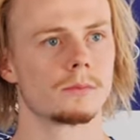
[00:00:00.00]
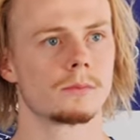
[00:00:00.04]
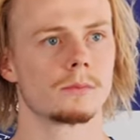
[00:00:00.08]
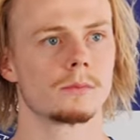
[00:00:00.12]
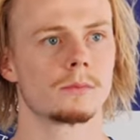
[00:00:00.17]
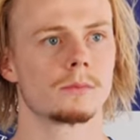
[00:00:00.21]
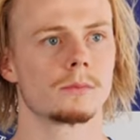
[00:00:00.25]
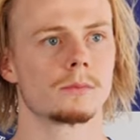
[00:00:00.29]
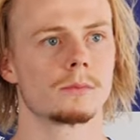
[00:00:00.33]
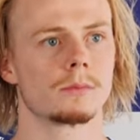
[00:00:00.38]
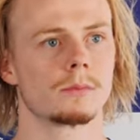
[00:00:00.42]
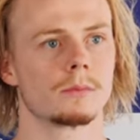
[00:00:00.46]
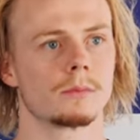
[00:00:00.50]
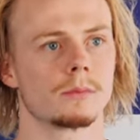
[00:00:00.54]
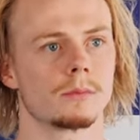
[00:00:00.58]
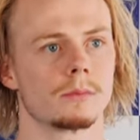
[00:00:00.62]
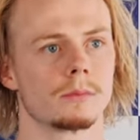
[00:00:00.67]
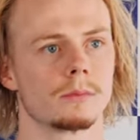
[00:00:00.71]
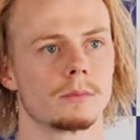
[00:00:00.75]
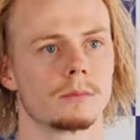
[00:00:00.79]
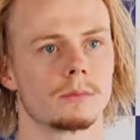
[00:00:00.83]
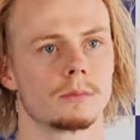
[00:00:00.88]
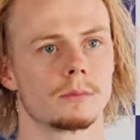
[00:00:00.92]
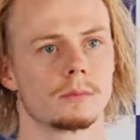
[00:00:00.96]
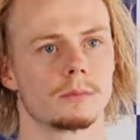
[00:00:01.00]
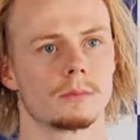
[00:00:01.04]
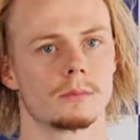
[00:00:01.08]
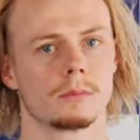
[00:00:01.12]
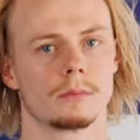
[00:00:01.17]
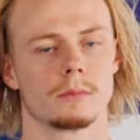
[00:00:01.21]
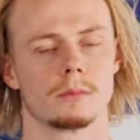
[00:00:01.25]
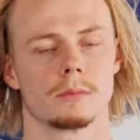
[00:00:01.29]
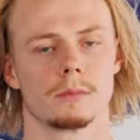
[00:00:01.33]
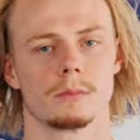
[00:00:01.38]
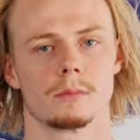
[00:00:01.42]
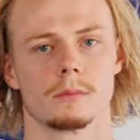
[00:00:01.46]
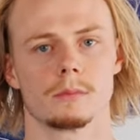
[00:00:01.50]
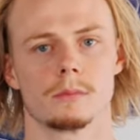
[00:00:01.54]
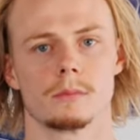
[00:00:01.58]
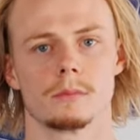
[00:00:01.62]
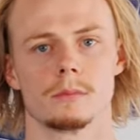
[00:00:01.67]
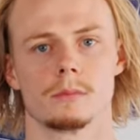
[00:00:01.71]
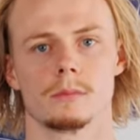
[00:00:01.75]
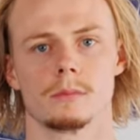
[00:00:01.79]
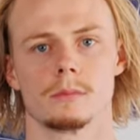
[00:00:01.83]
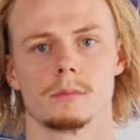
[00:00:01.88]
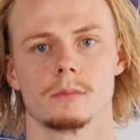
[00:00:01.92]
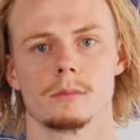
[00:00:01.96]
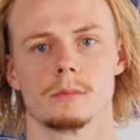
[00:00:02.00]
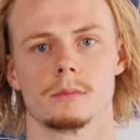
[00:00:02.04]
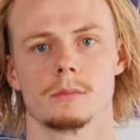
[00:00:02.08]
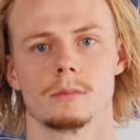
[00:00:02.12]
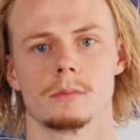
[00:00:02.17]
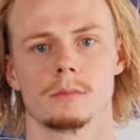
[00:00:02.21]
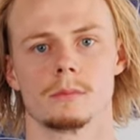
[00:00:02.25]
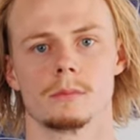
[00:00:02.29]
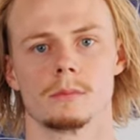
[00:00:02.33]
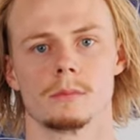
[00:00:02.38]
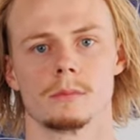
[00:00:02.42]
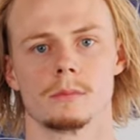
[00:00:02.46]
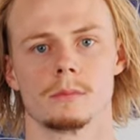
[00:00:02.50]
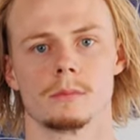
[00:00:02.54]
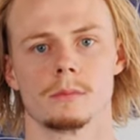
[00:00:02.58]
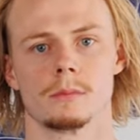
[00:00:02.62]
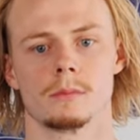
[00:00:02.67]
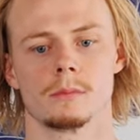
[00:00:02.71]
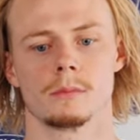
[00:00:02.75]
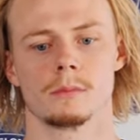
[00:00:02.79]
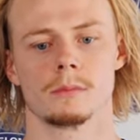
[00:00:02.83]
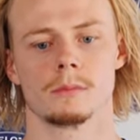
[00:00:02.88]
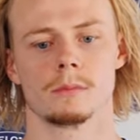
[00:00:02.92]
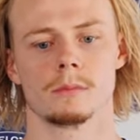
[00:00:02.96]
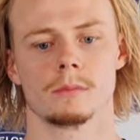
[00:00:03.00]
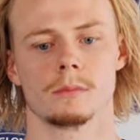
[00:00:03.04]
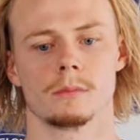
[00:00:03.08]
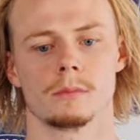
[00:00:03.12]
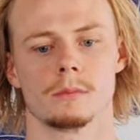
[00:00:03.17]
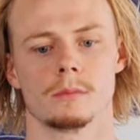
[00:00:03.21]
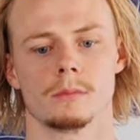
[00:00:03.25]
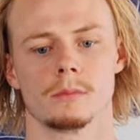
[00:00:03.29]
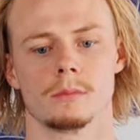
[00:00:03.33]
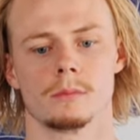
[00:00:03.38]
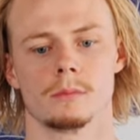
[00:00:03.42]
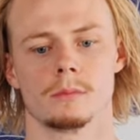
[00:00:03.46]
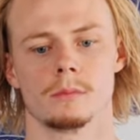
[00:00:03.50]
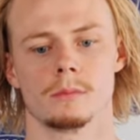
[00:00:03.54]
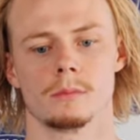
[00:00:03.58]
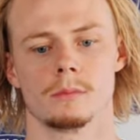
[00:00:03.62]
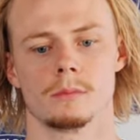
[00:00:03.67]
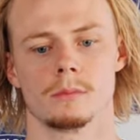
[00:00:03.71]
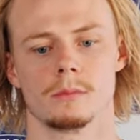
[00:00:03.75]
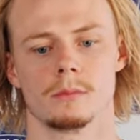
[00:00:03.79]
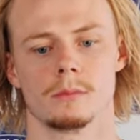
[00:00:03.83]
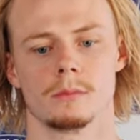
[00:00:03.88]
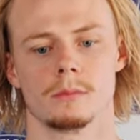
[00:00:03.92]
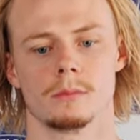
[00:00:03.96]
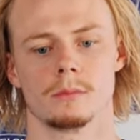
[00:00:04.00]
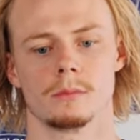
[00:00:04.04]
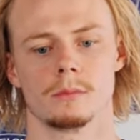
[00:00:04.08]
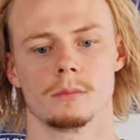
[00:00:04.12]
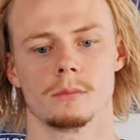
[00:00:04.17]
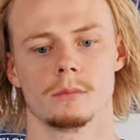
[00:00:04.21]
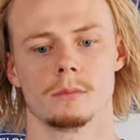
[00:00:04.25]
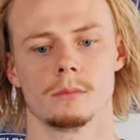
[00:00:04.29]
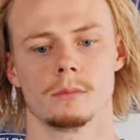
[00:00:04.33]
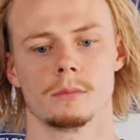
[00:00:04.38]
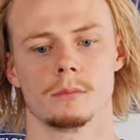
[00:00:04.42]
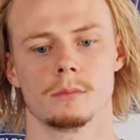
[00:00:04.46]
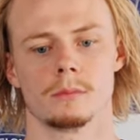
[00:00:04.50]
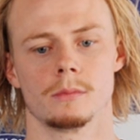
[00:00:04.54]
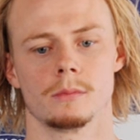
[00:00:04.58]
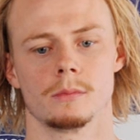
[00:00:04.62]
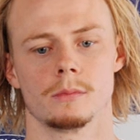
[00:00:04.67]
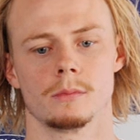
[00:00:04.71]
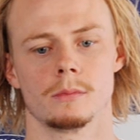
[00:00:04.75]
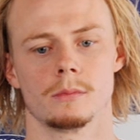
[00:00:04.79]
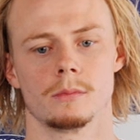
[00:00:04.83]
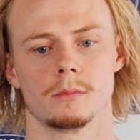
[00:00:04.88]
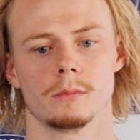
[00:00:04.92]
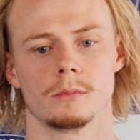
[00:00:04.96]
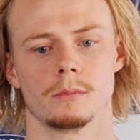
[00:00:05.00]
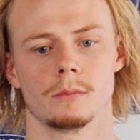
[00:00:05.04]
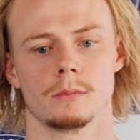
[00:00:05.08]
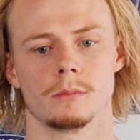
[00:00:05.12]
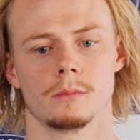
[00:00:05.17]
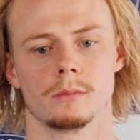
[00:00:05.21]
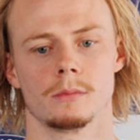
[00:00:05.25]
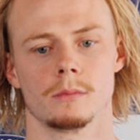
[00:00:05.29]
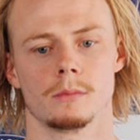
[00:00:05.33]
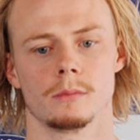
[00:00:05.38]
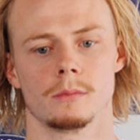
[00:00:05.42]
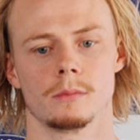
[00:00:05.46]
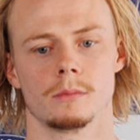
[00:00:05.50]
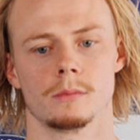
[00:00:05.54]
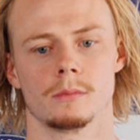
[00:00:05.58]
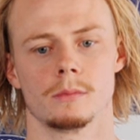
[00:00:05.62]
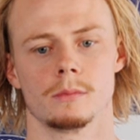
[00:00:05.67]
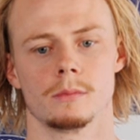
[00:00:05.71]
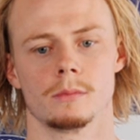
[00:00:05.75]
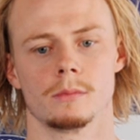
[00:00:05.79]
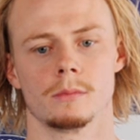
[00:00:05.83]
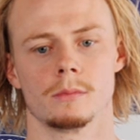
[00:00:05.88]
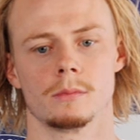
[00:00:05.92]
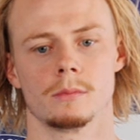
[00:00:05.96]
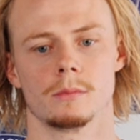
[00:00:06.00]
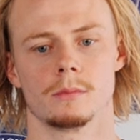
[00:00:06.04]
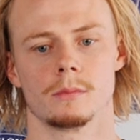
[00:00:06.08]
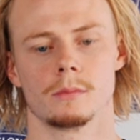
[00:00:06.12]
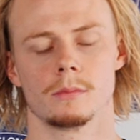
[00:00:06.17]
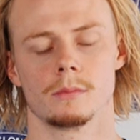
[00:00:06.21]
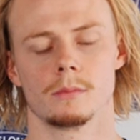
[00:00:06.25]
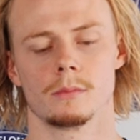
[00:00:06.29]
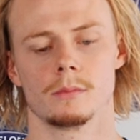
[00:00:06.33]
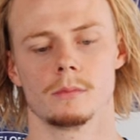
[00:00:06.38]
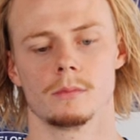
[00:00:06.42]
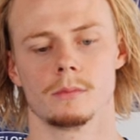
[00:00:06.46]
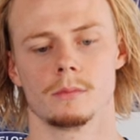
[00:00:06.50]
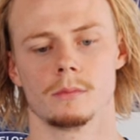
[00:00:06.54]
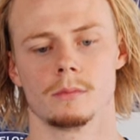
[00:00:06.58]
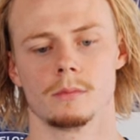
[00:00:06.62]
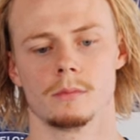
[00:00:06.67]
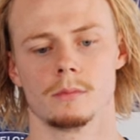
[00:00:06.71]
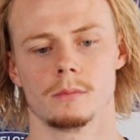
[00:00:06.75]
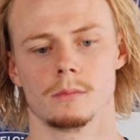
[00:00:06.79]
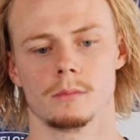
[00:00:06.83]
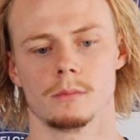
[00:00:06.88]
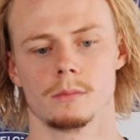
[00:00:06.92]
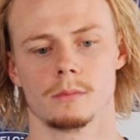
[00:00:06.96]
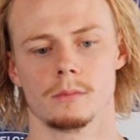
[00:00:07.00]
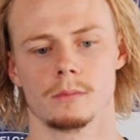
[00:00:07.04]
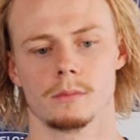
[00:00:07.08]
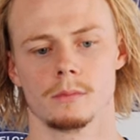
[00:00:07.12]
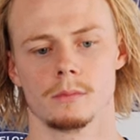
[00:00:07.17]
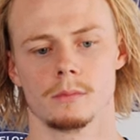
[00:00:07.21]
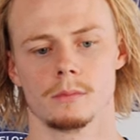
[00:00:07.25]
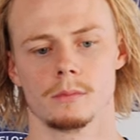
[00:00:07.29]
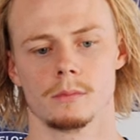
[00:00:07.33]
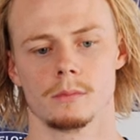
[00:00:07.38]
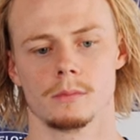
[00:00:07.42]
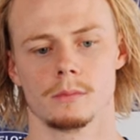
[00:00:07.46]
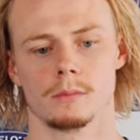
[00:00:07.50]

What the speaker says: (silent)